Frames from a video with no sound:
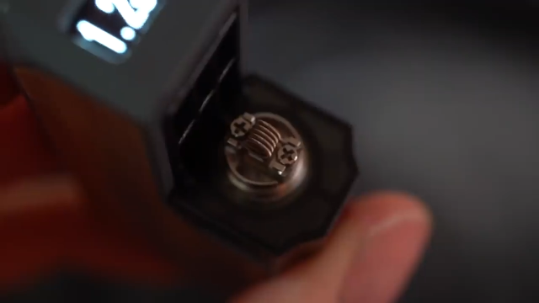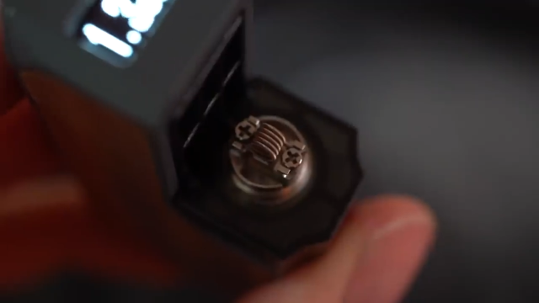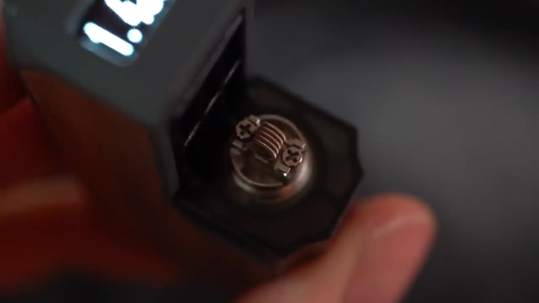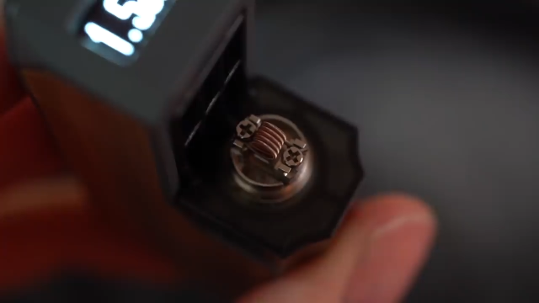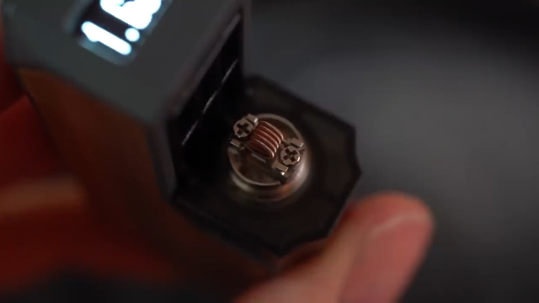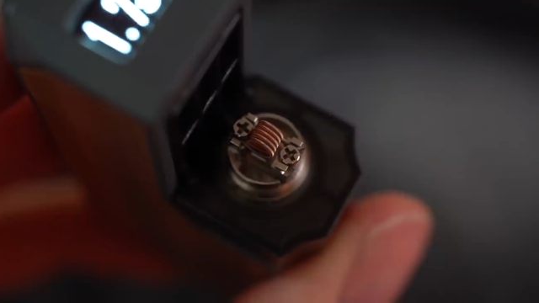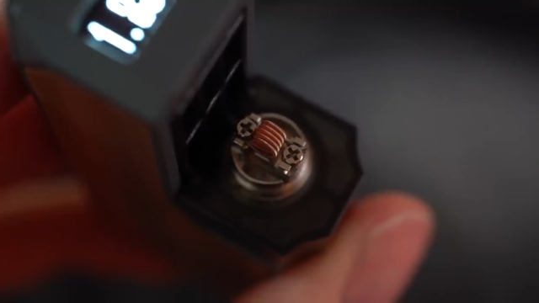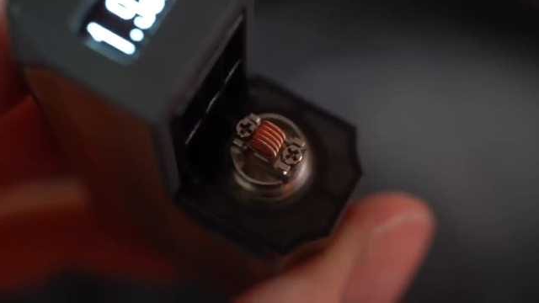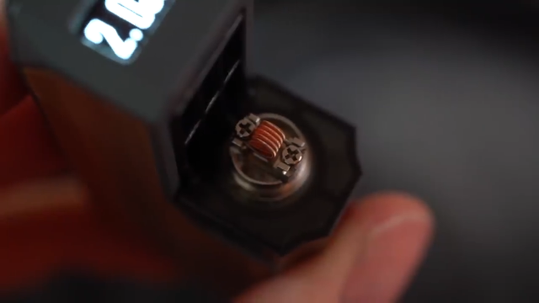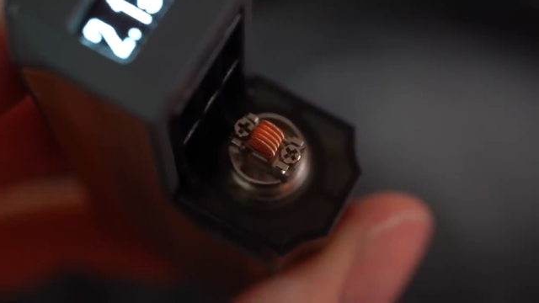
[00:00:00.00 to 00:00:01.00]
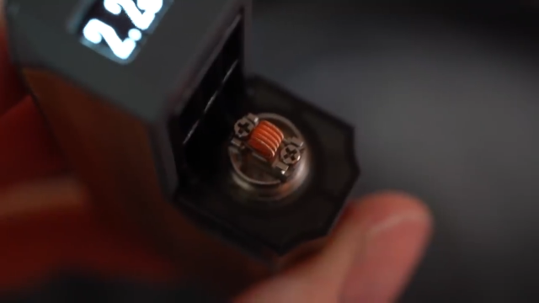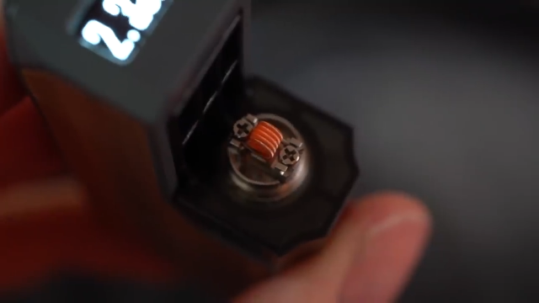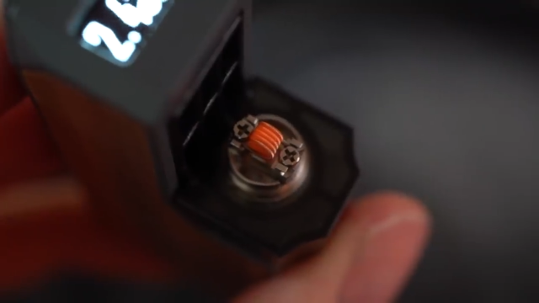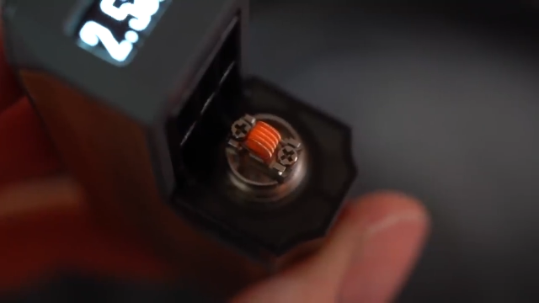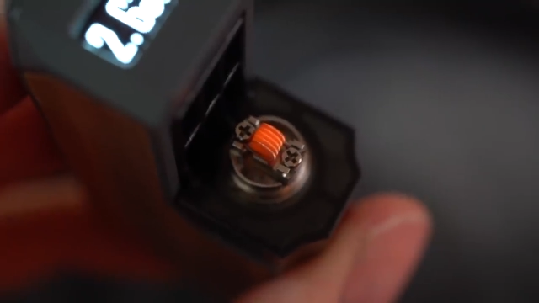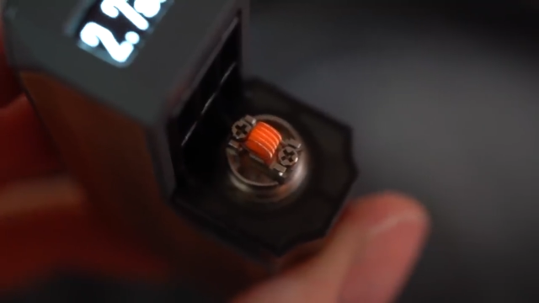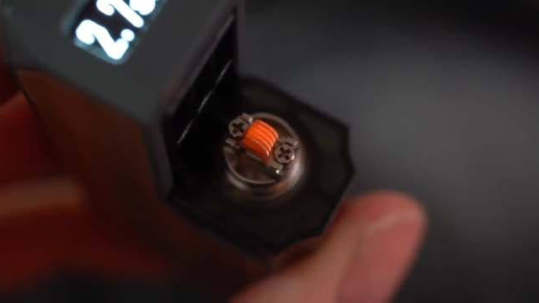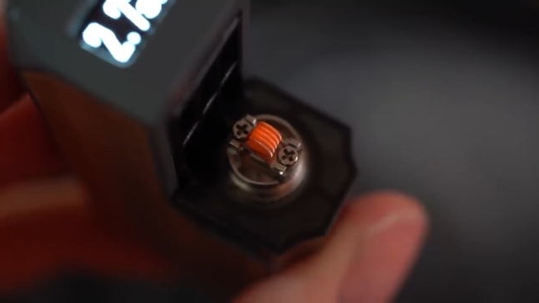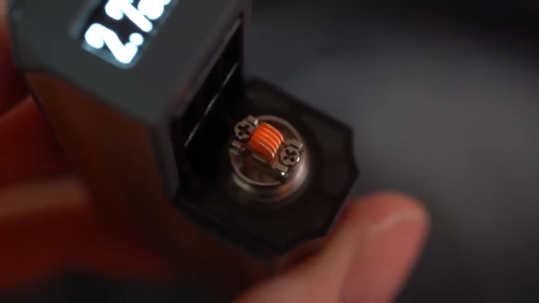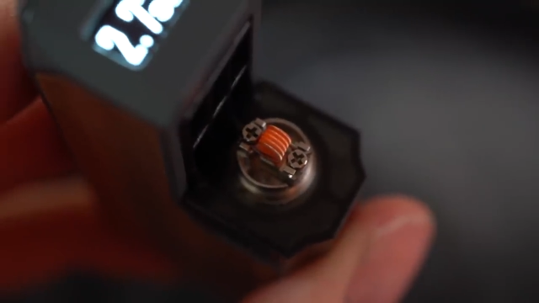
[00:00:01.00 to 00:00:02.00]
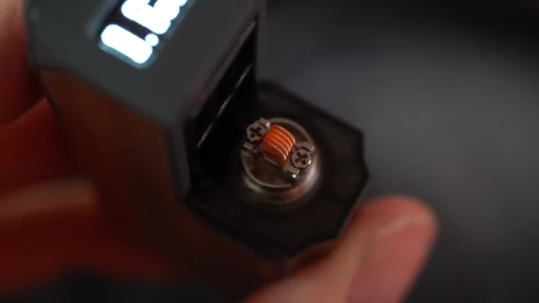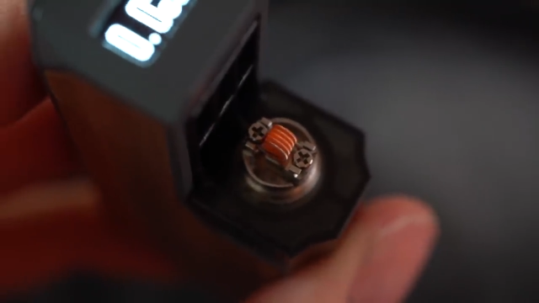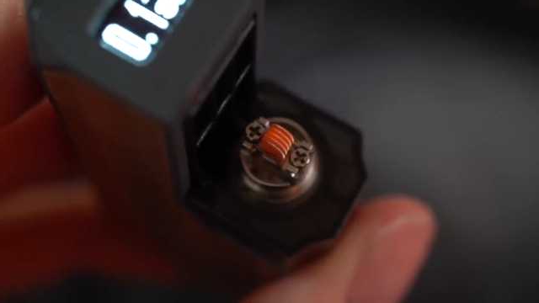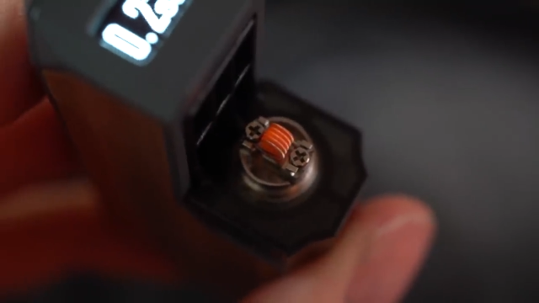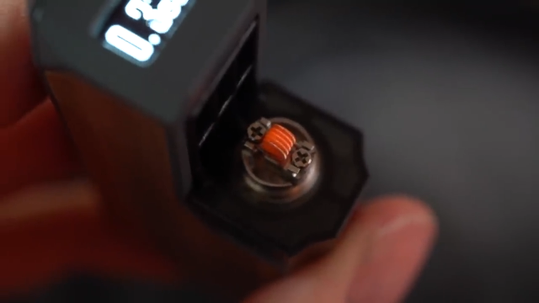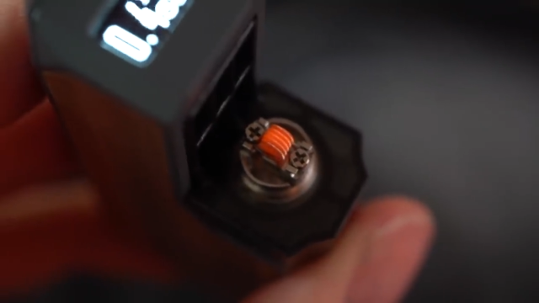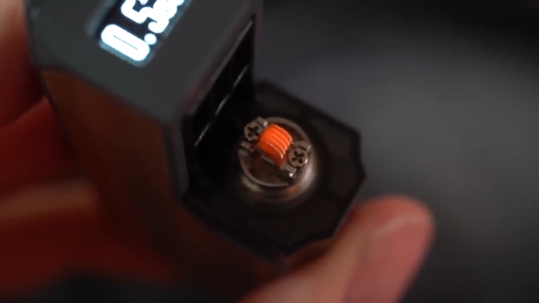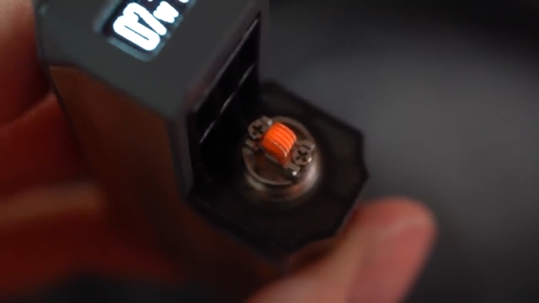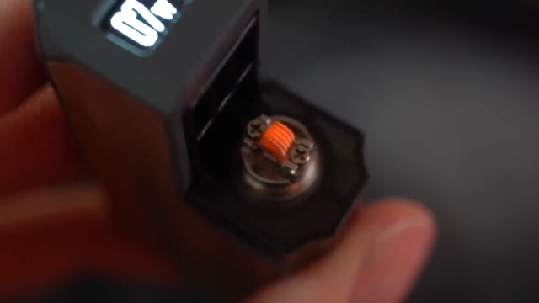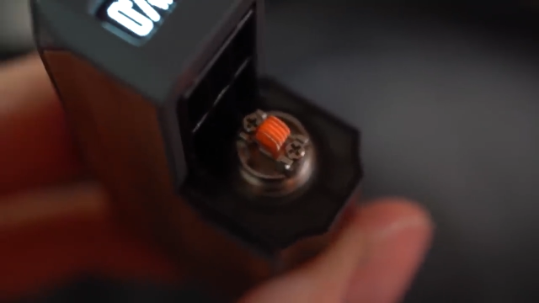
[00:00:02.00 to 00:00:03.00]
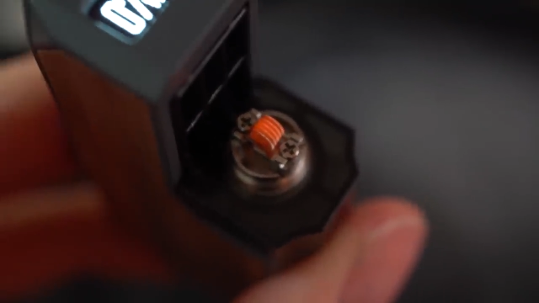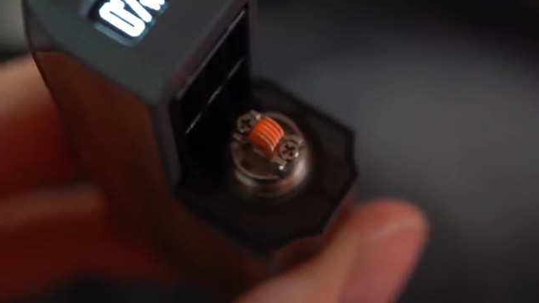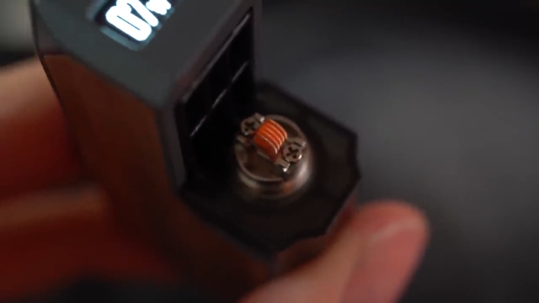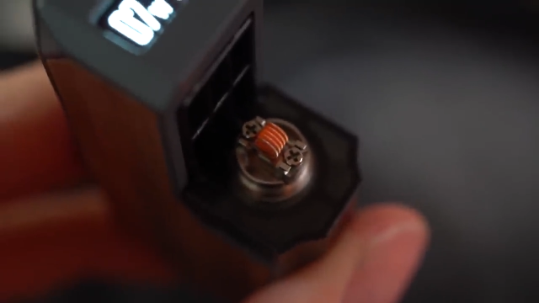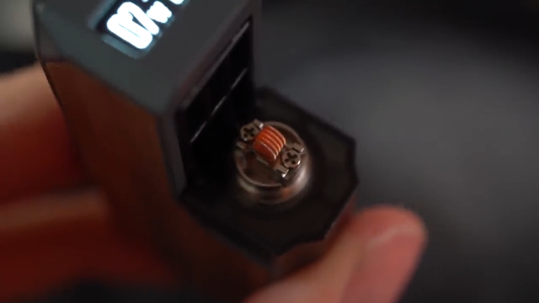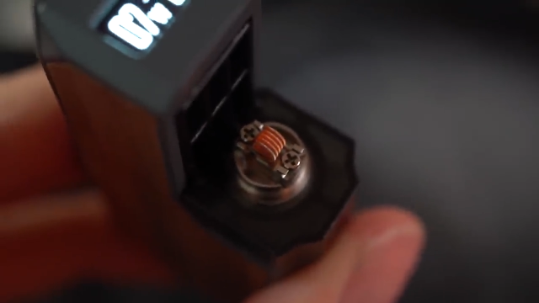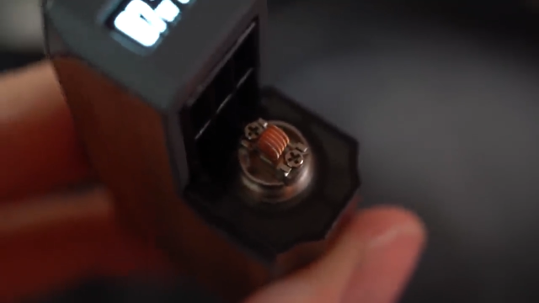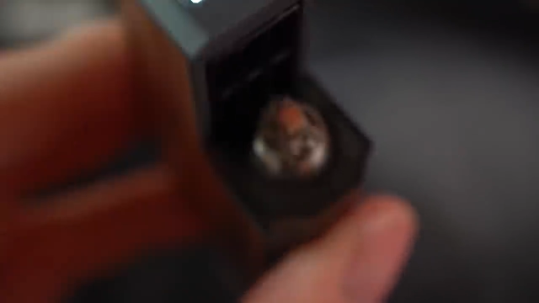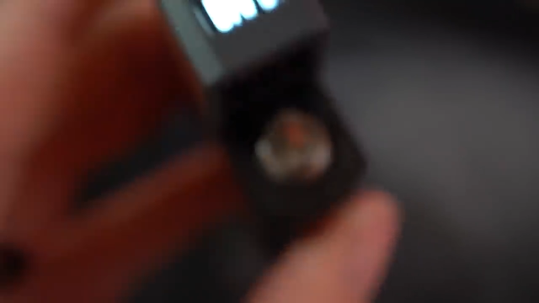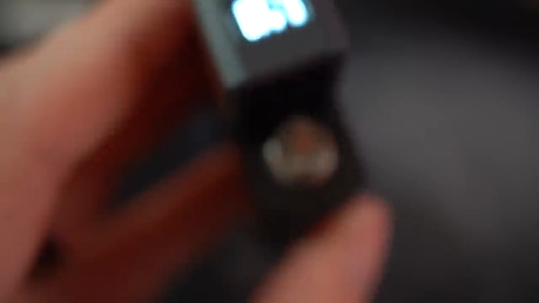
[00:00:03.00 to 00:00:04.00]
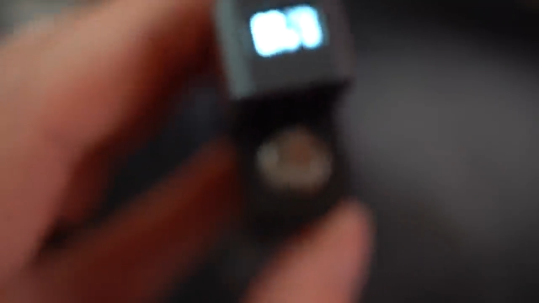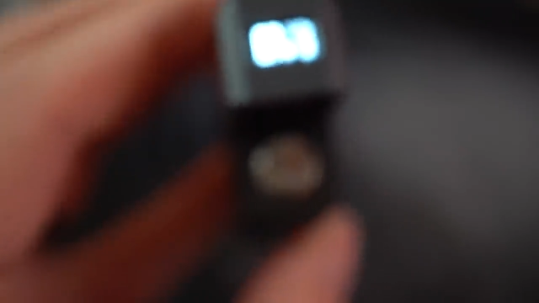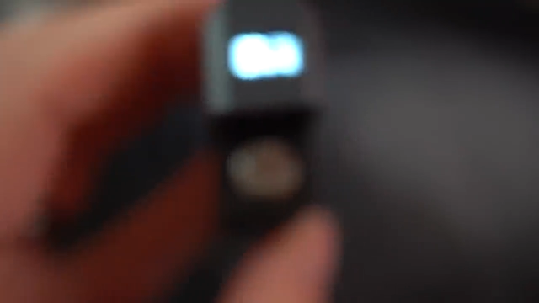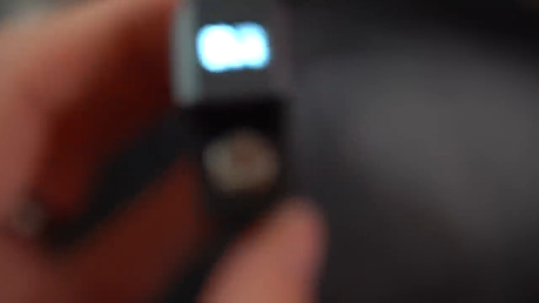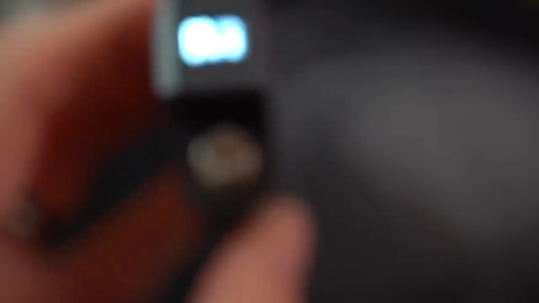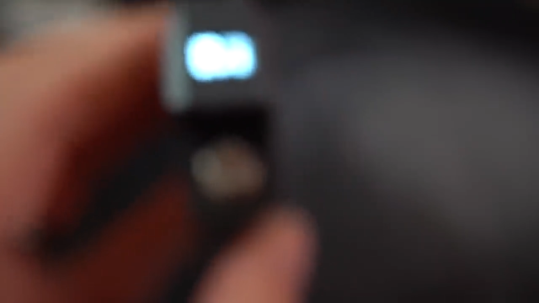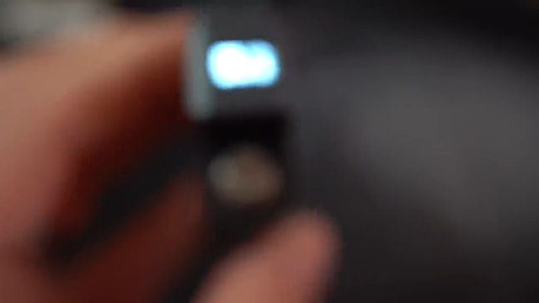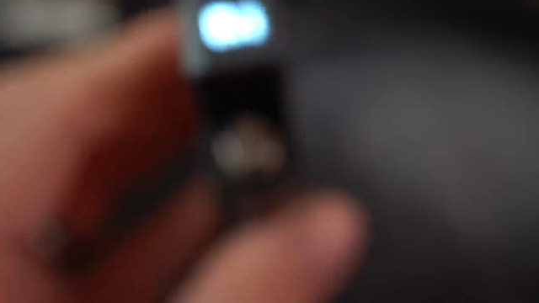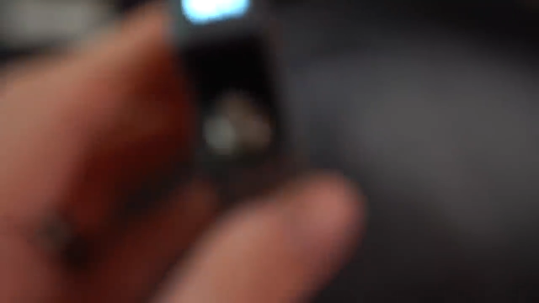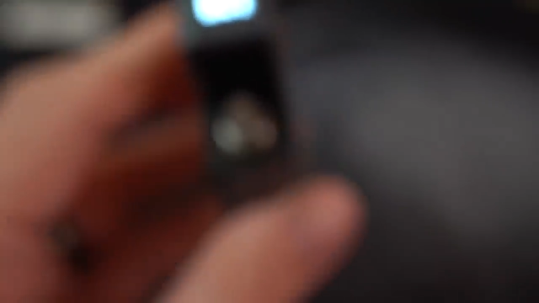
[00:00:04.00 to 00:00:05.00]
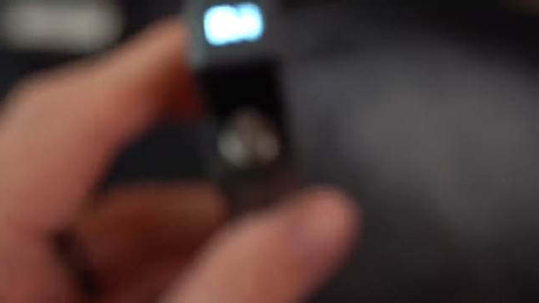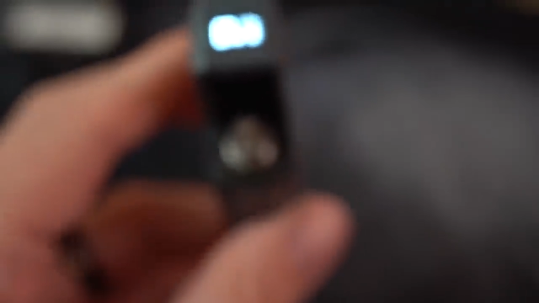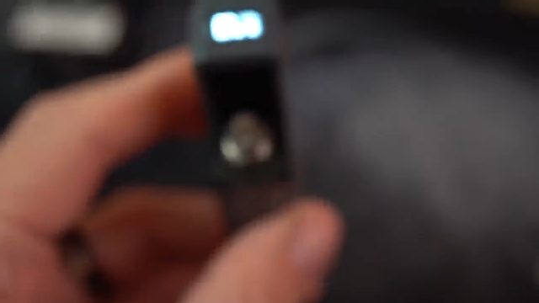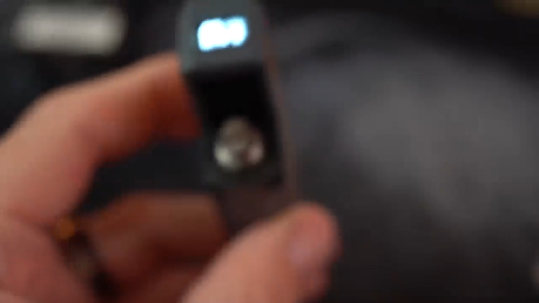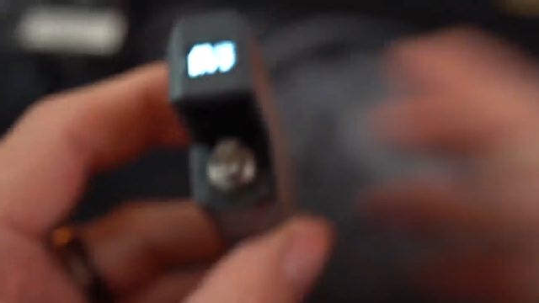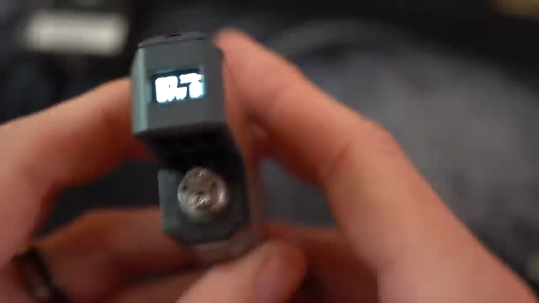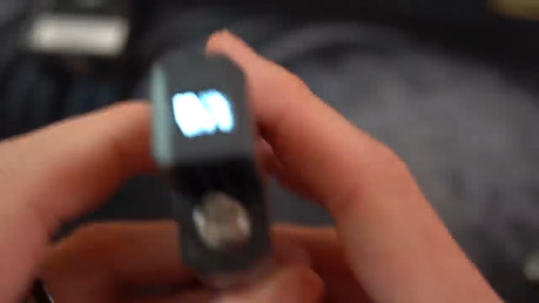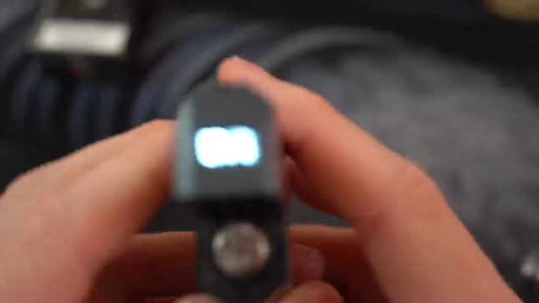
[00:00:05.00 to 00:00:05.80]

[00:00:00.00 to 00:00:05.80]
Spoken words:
No face is visible, so there are no lips to read.